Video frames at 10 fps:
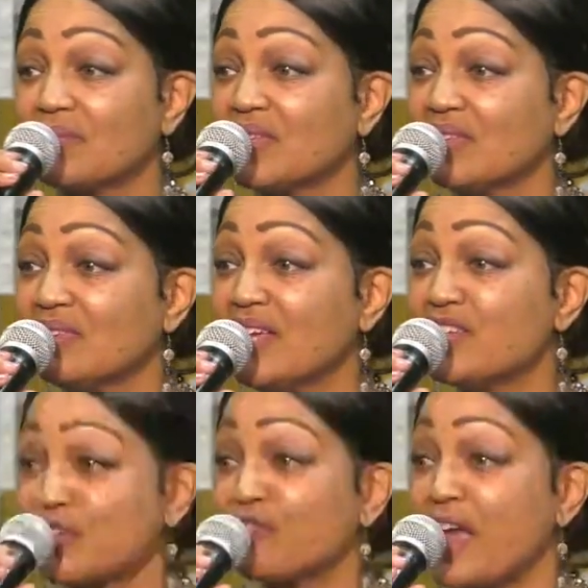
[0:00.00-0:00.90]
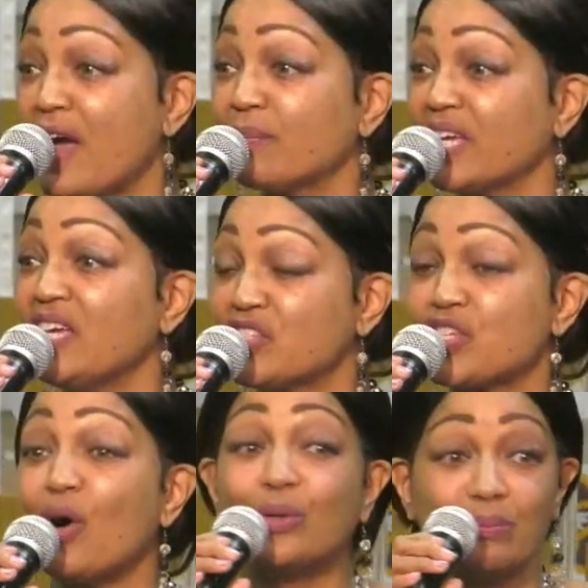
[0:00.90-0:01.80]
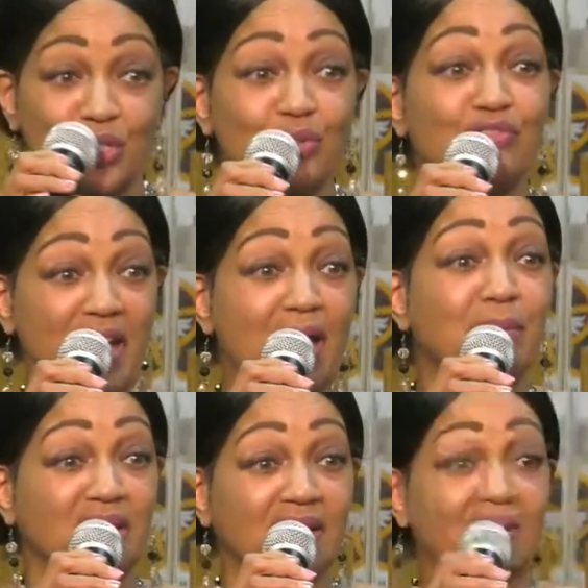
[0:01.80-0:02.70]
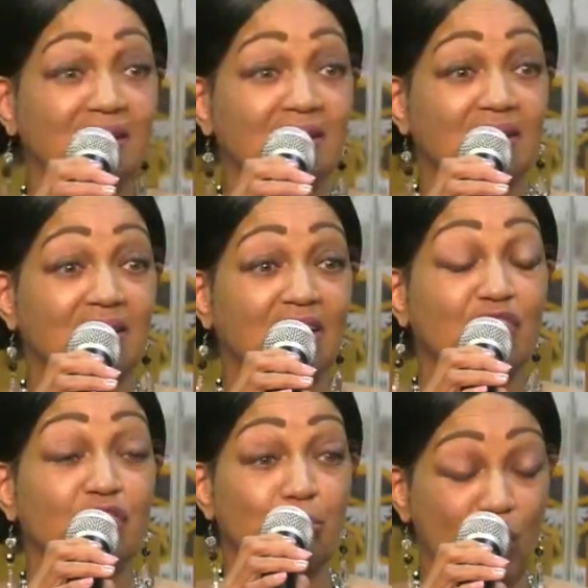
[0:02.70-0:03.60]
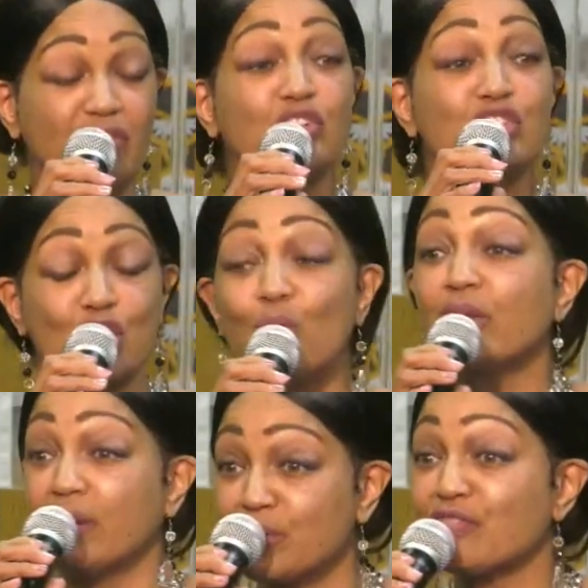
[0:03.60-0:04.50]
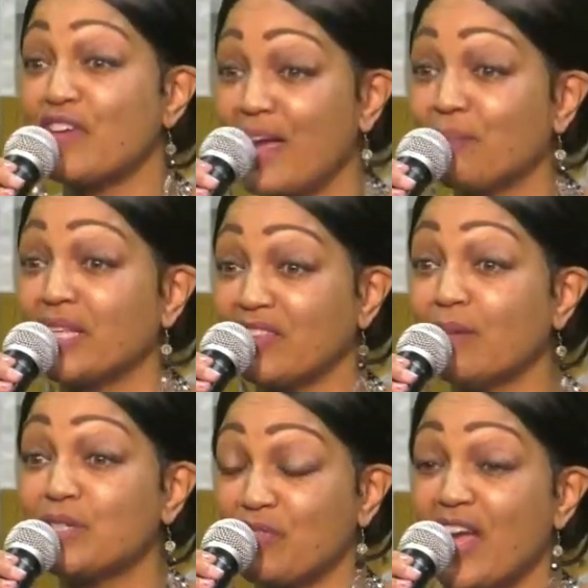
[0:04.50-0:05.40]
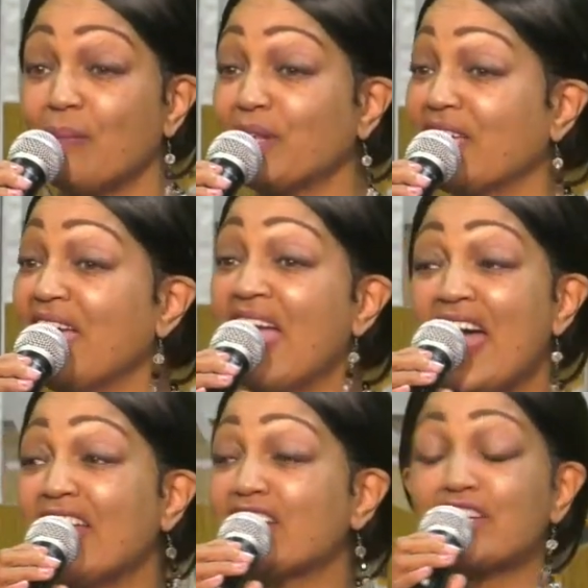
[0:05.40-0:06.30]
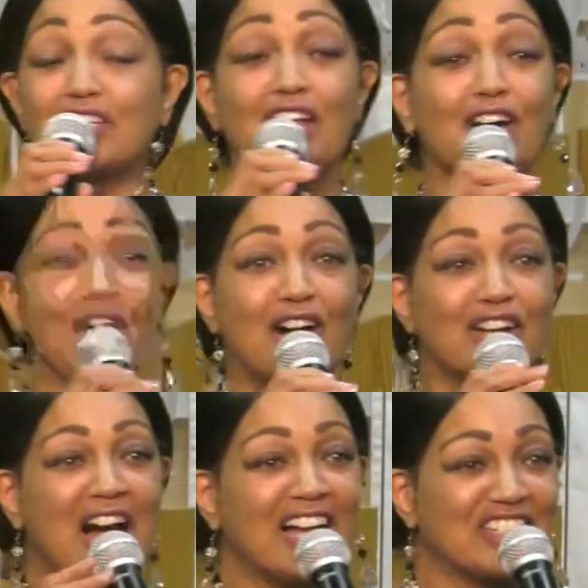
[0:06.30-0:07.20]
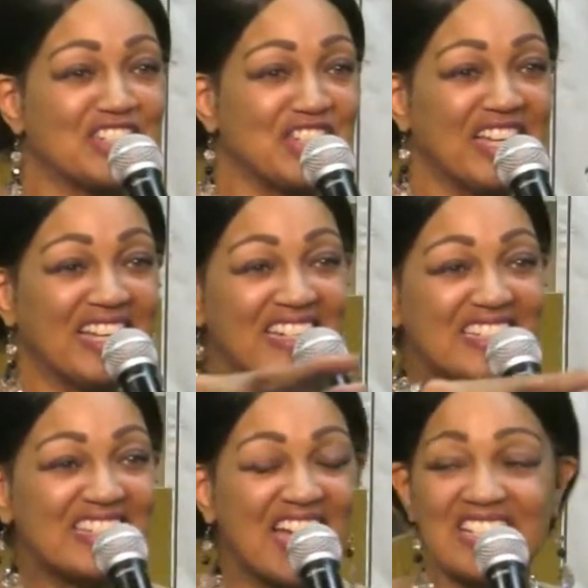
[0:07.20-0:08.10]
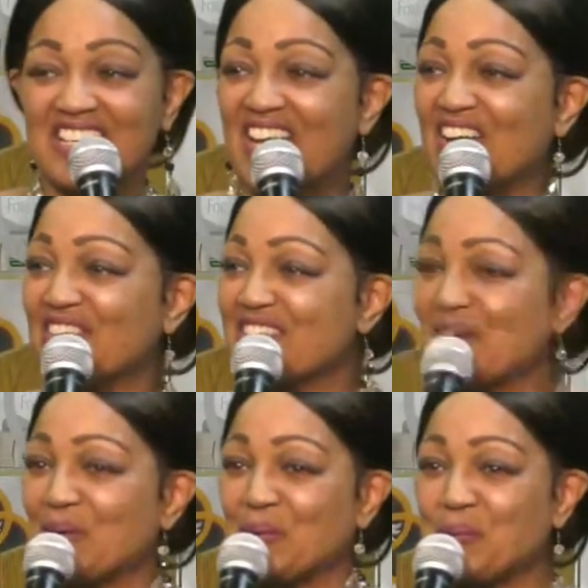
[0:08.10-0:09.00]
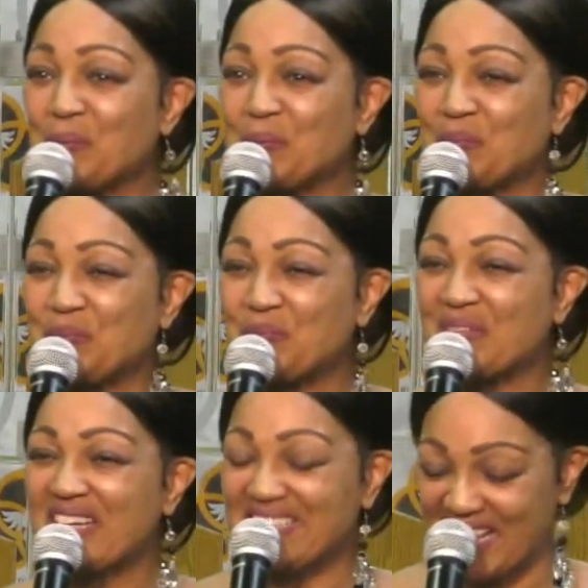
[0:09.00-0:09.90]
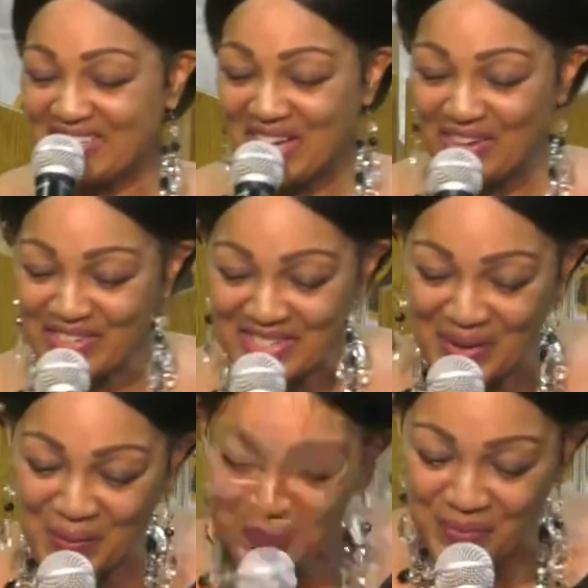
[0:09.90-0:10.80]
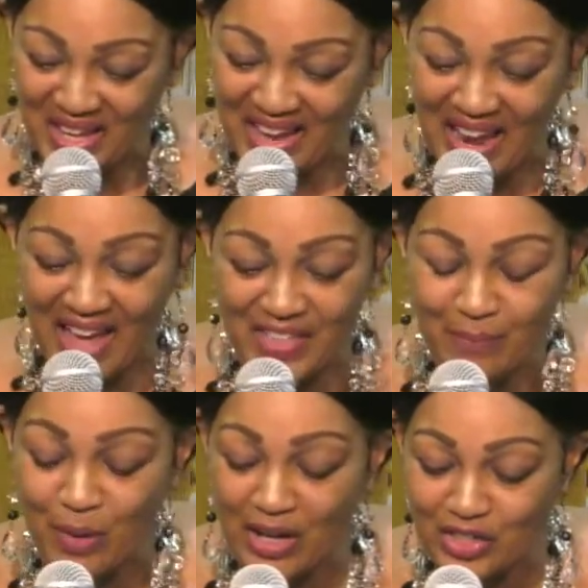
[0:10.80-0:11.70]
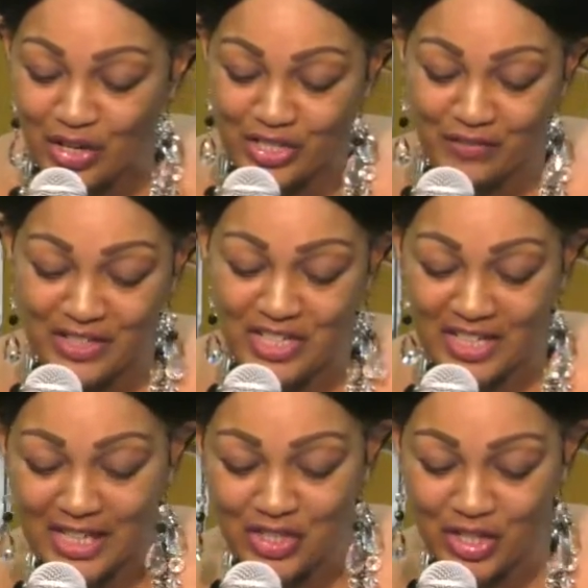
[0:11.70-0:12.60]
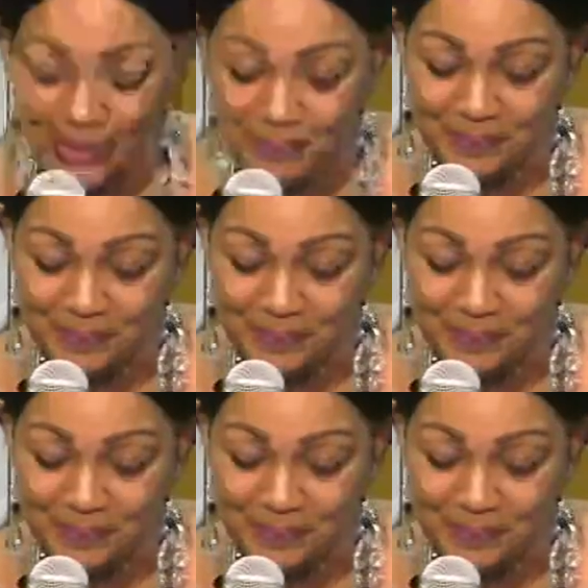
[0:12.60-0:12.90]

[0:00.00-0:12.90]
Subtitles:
These are family. He sold them to family. The brothers sold them to family. And I just love how God just takes care of his own. He takes care of his own. And they brought Joseph into Egypt.